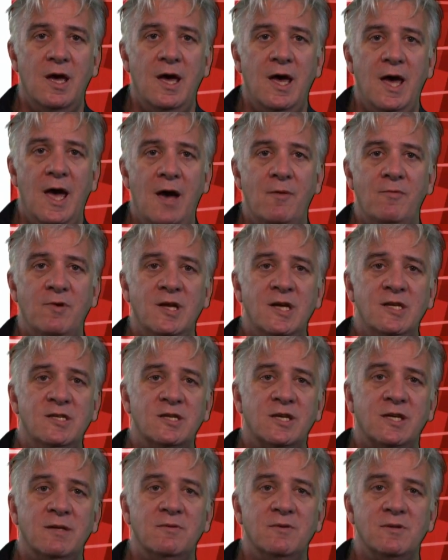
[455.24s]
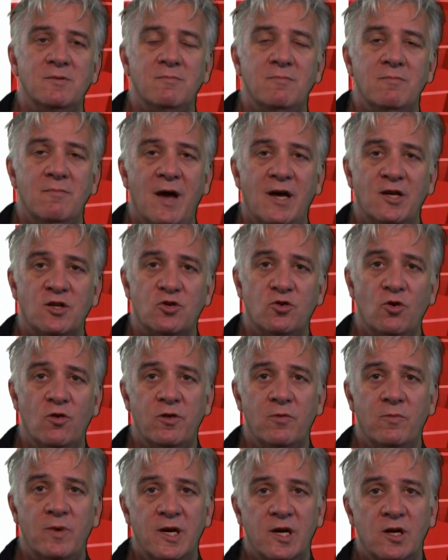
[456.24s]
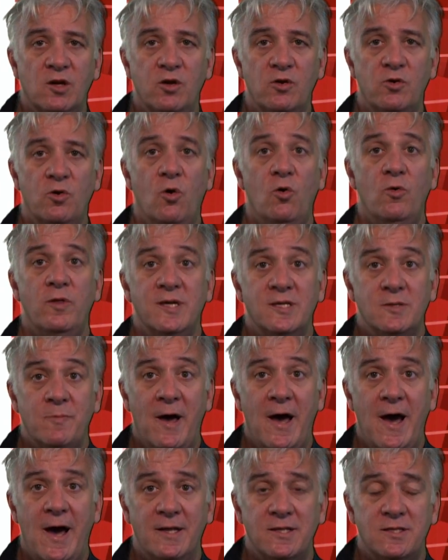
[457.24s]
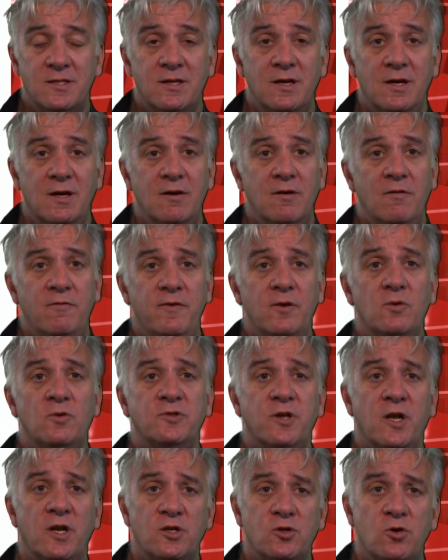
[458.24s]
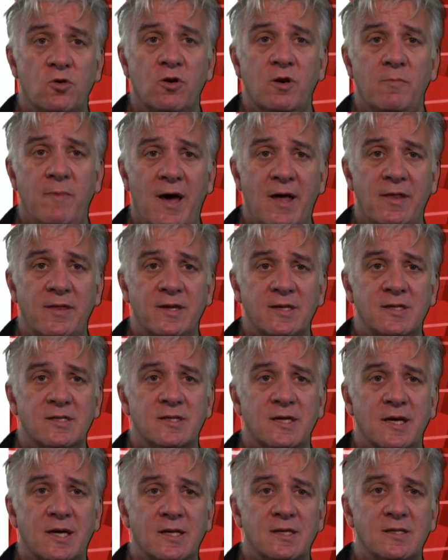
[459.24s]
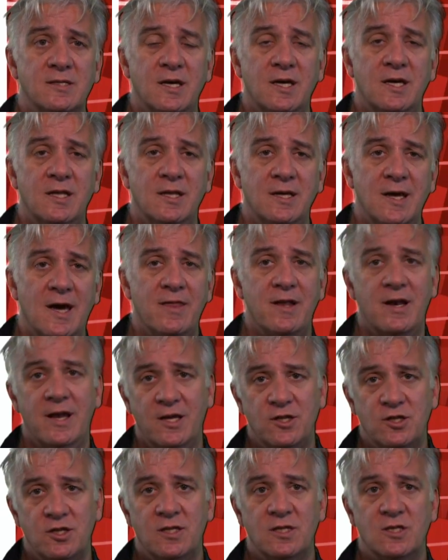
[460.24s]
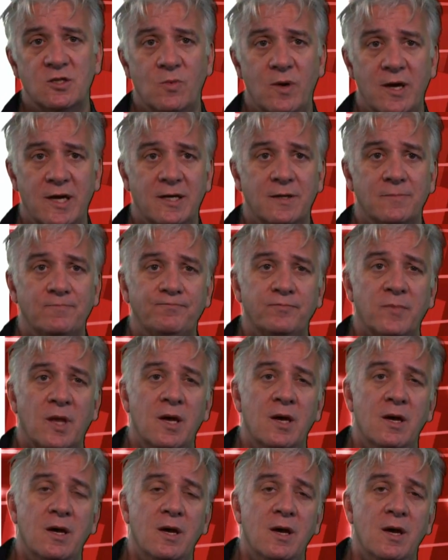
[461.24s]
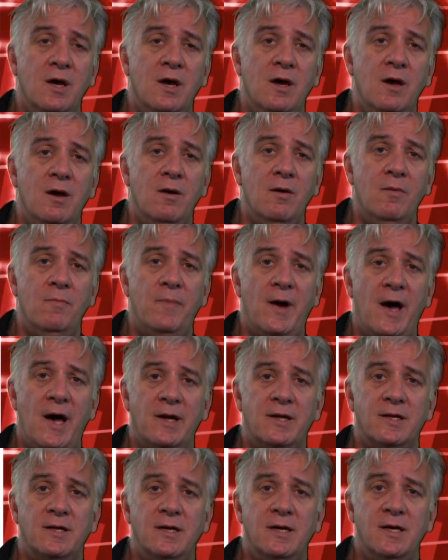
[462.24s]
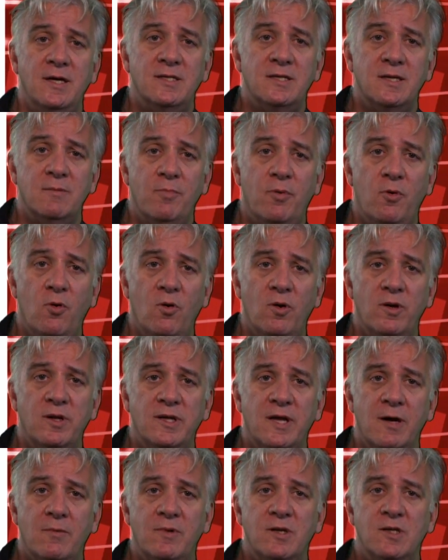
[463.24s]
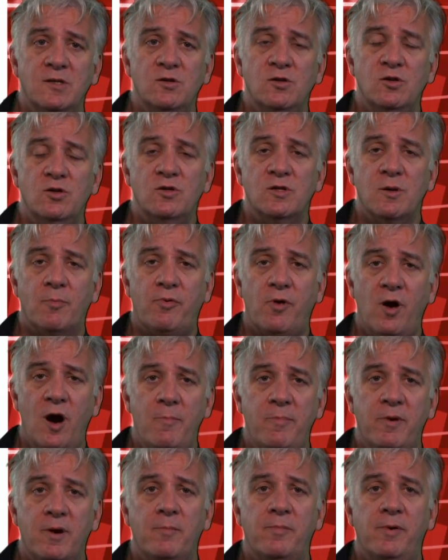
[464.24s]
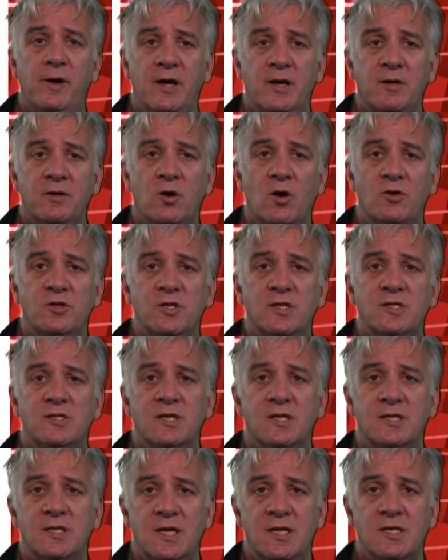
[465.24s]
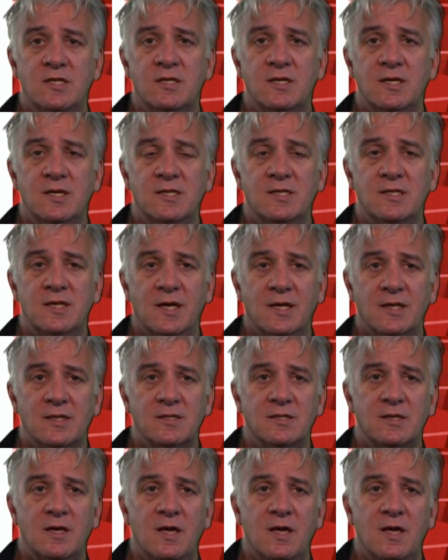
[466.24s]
And we need to make sure that we include all these parts. Phil's going to talk about these things in the other lecture this week. But it's important that we use appropriate pedagogies to teach these things.